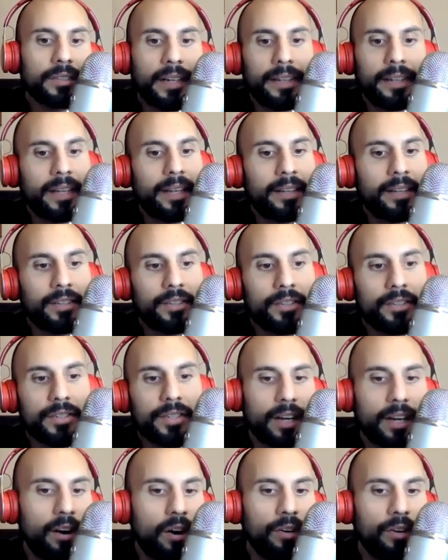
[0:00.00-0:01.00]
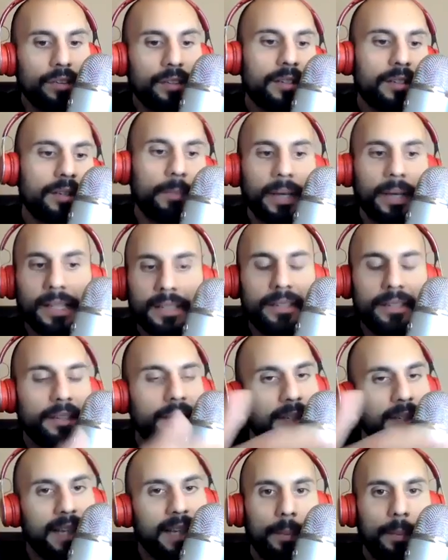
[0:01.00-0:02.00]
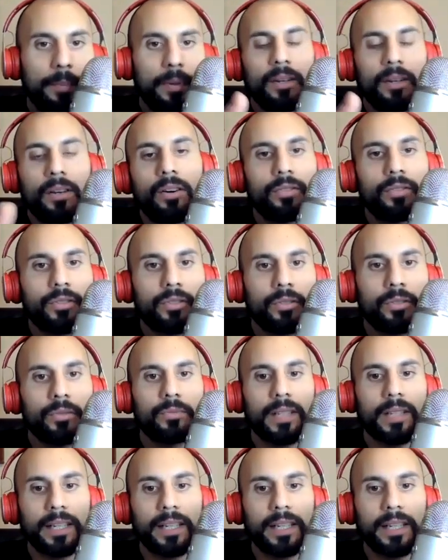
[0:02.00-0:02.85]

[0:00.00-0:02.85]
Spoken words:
And then there's like all these amazing things happening also.